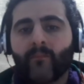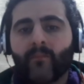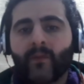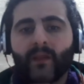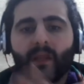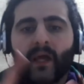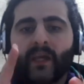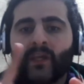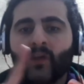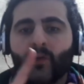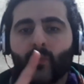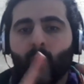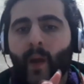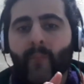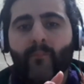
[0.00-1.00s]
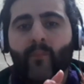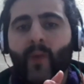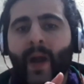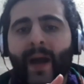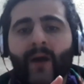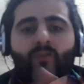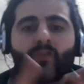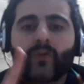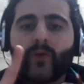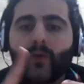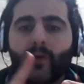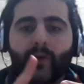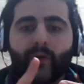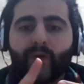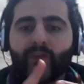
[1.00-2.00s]
like your web browser
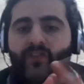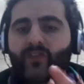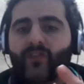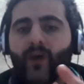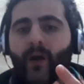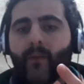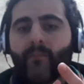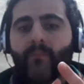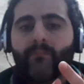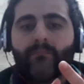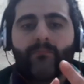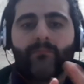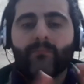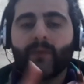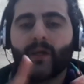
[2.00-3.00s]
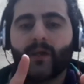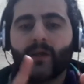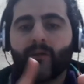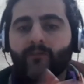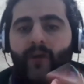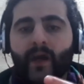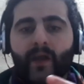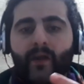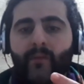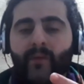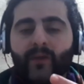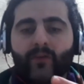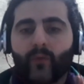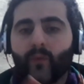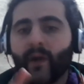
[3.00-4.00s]
or your desktop
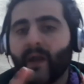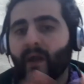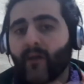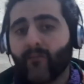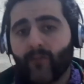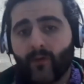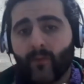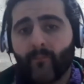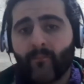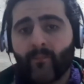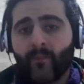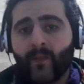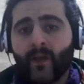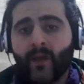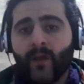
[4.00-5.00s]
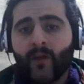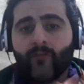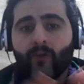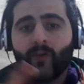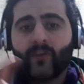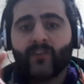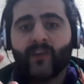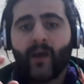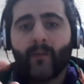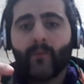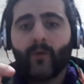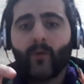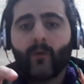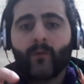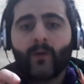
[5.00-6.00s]
environment or whatever. For
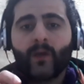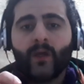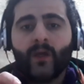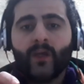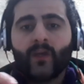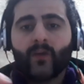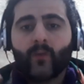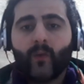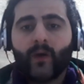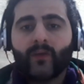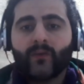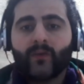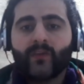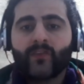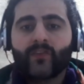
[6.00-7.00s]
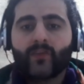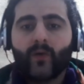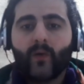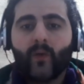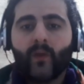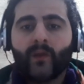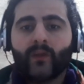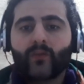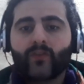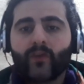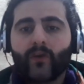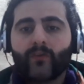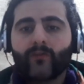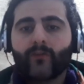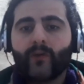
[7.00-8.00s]
example, you want to install a new
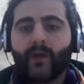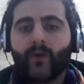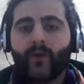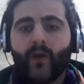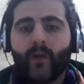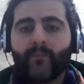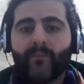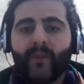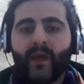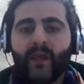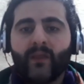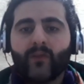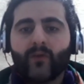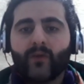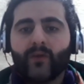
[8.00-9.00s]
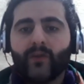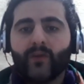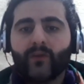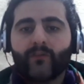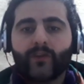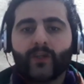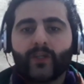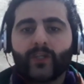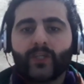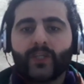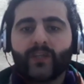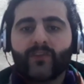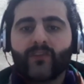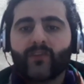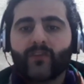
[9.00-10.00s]
software or update or new
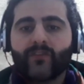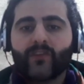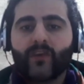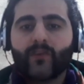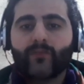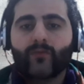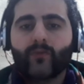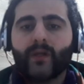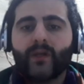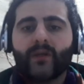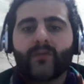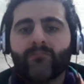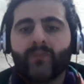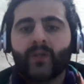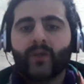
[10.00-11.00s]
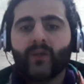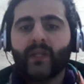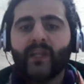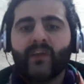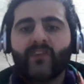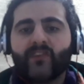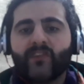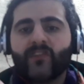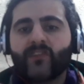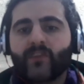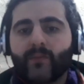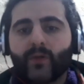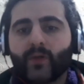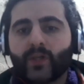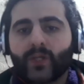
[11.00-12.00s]
versions of software, your Linux
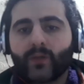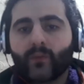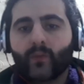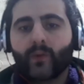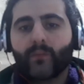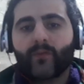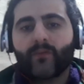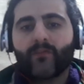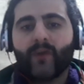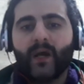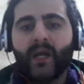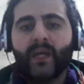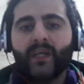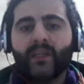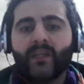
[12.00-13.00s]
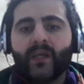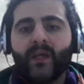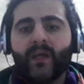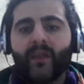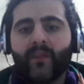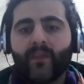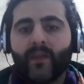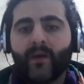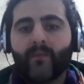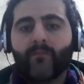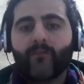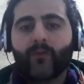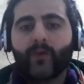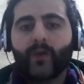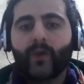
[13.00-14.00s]
distribution will provide them
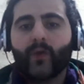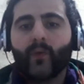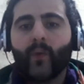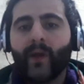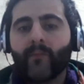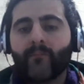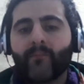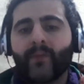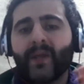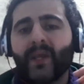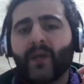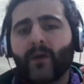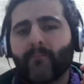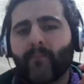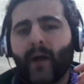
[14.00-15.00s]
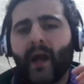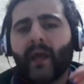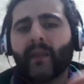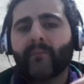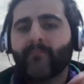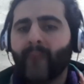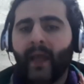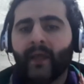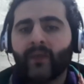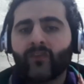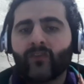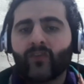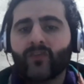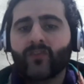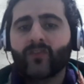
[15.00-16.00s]
for you in pre-compiled
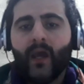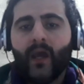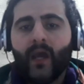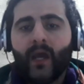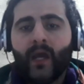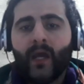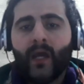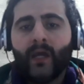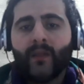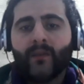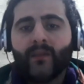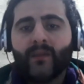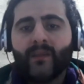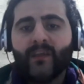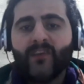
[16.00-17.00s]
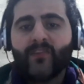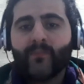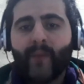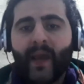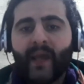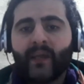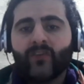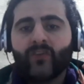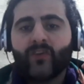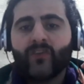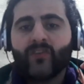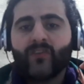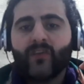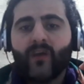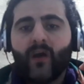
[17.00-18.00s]
packages, and these
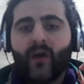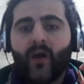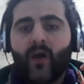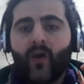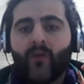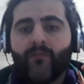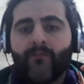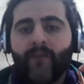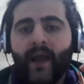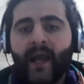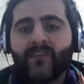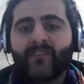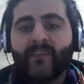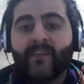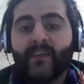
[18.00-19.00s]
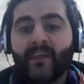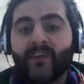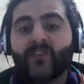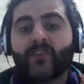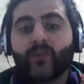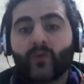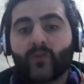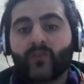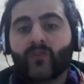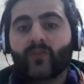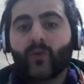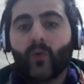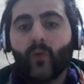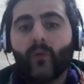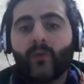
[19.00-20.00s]
packages are fast and easy to
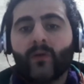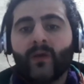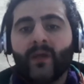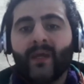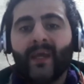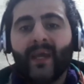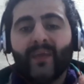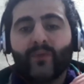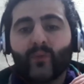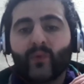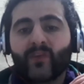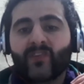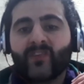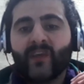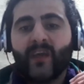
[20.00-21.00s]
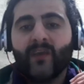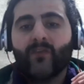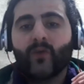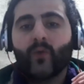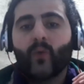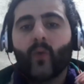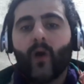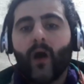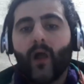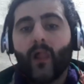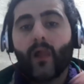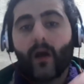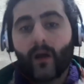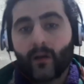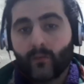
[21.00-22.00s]
install. It will save you a
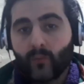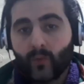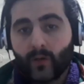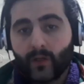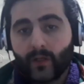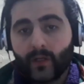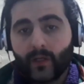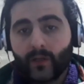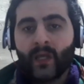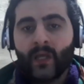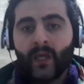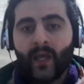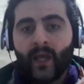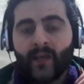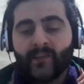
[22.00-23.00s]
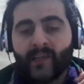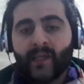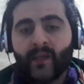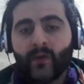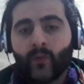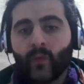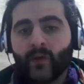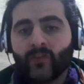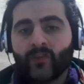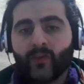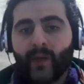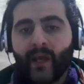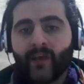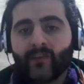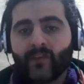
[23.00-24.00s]
lot of work. A second question
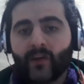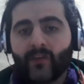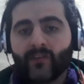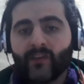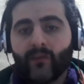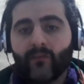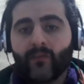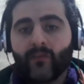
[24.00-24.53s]
we ask ourselves,